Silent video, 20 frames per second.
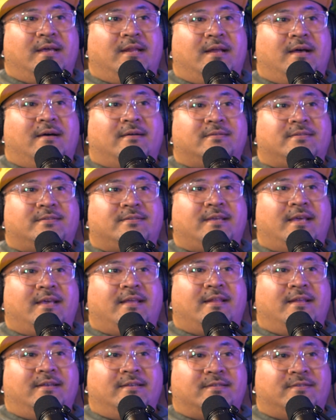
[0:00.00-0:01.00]
And I'll
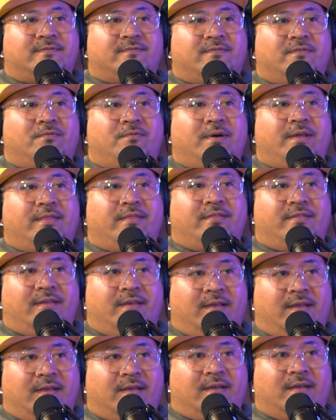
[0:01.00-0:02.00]
say this for
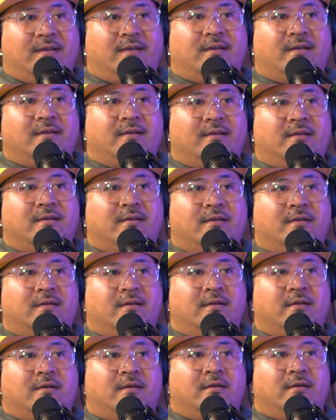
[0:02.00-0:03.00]
one thing:
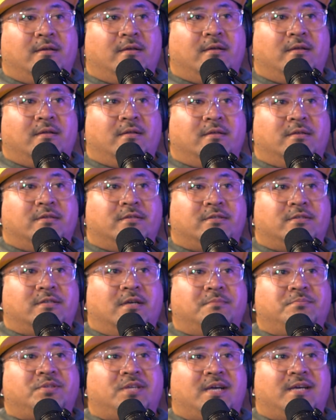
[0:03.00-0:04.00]

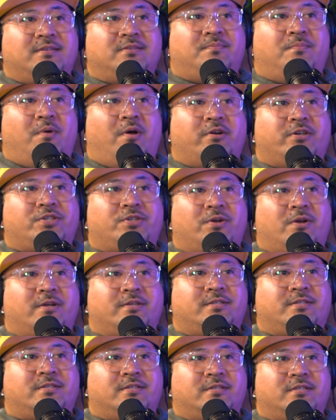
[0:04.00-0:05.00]
sometimes
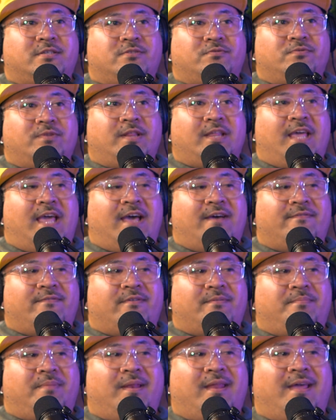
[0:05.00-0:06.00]
martial arts doesn't really
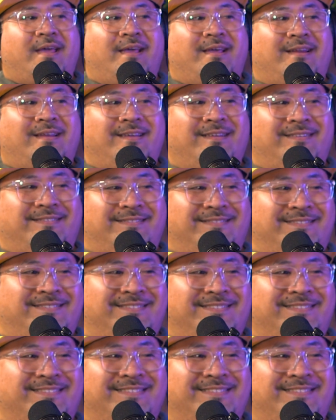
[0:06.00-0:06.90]
have a play in it.